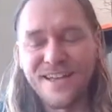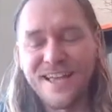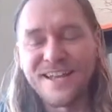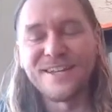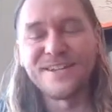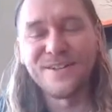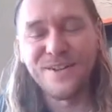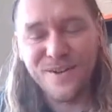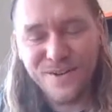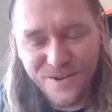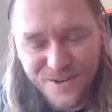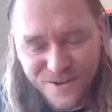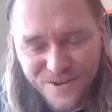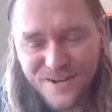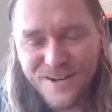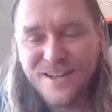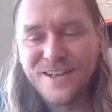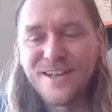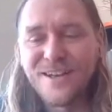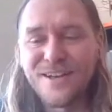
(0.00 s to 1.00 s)
any
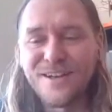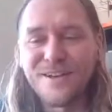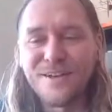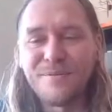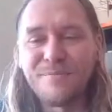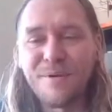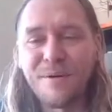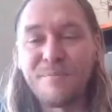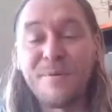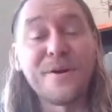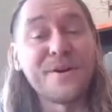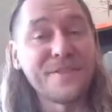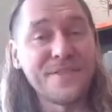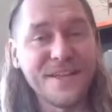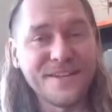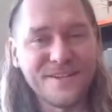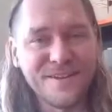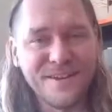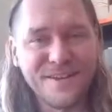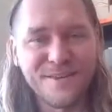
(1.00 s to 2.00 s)
longer a part of
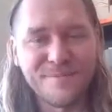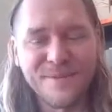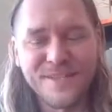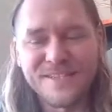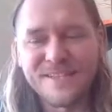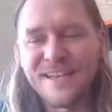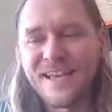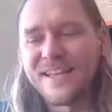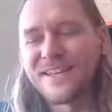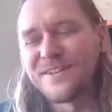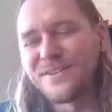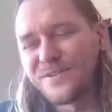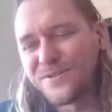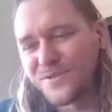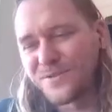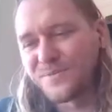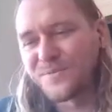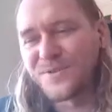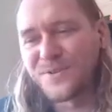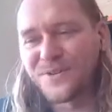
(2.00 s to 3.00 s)
that document. And
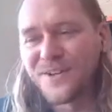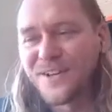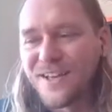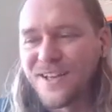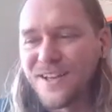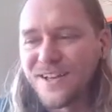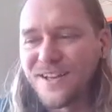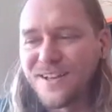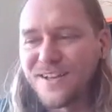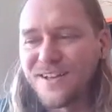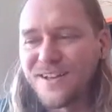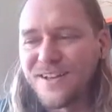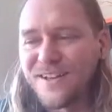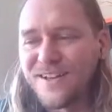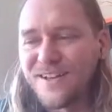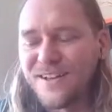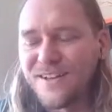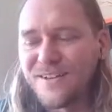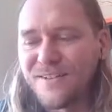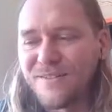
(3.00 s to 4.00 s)
newsrooms are
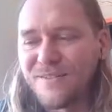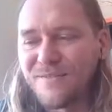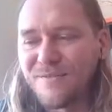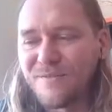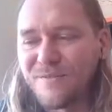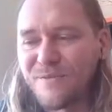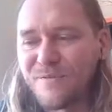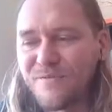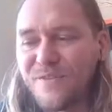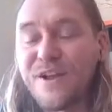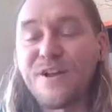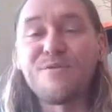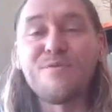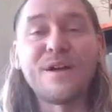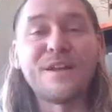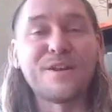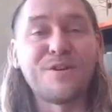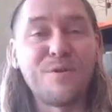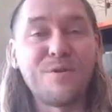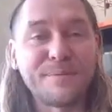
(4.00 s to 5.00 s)
very
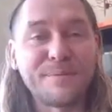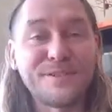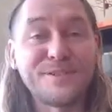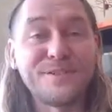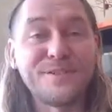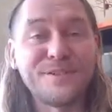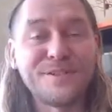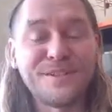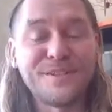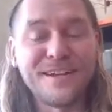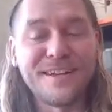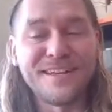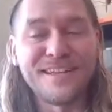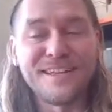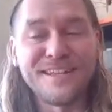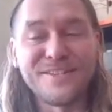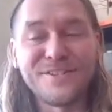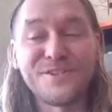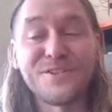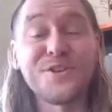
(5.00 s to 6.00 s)
well equipped
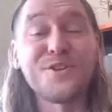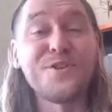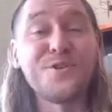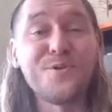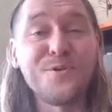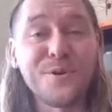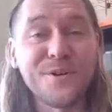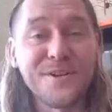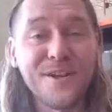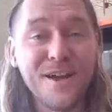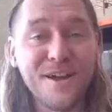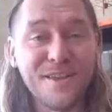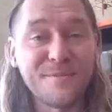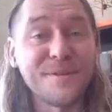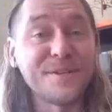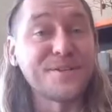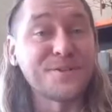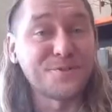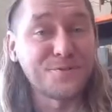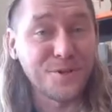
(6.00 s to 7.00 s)
in secure
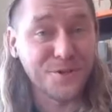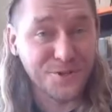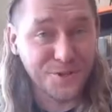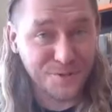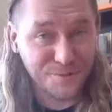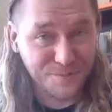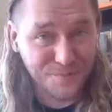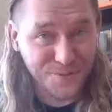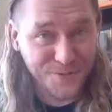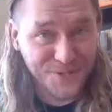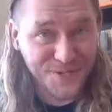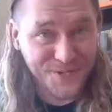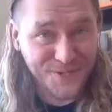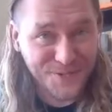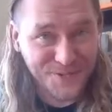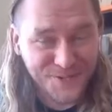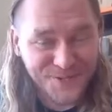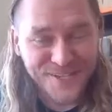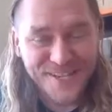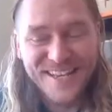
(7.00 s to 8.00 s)
document destruction
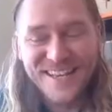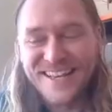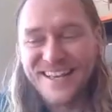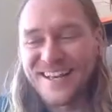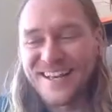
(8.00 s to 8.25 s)
procedures